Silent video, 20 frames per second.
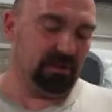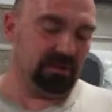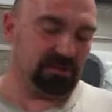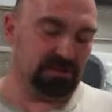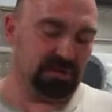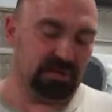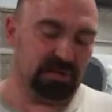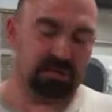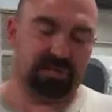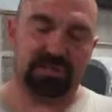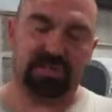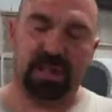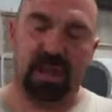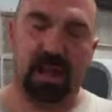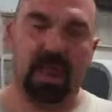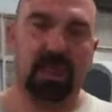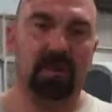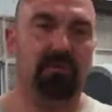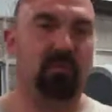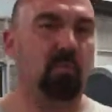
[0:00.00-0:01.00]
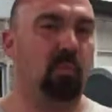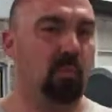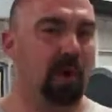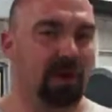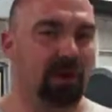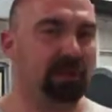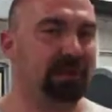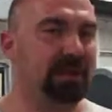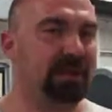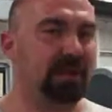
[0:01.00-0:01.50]
just shy of
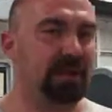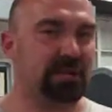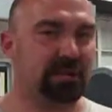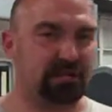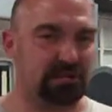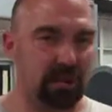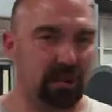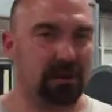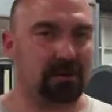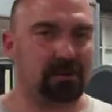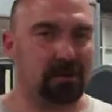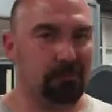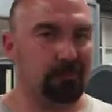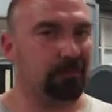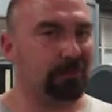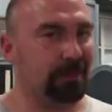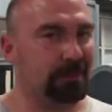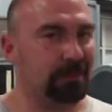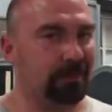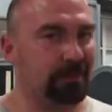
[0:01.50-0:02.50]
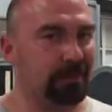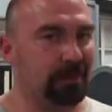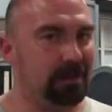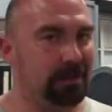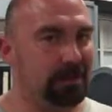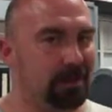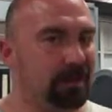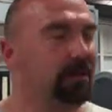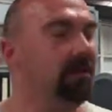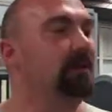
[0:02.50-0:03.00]
welding it shut
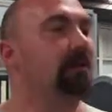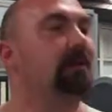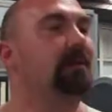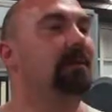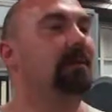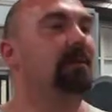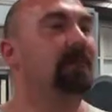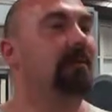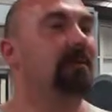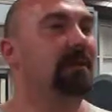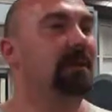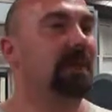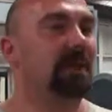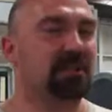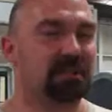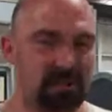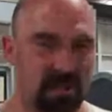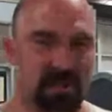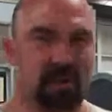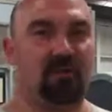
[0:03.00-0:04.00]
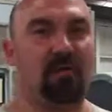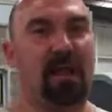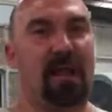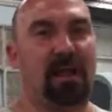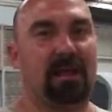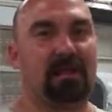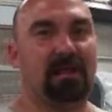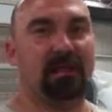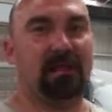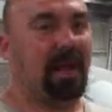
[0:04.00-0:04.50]
completely, it's gonna crack.
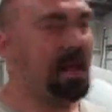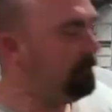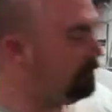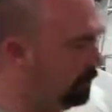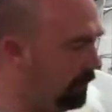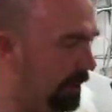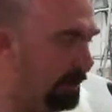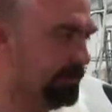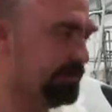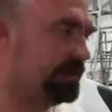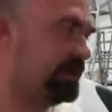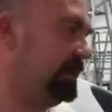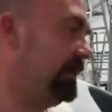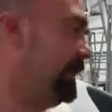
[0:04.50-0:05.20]
I promise you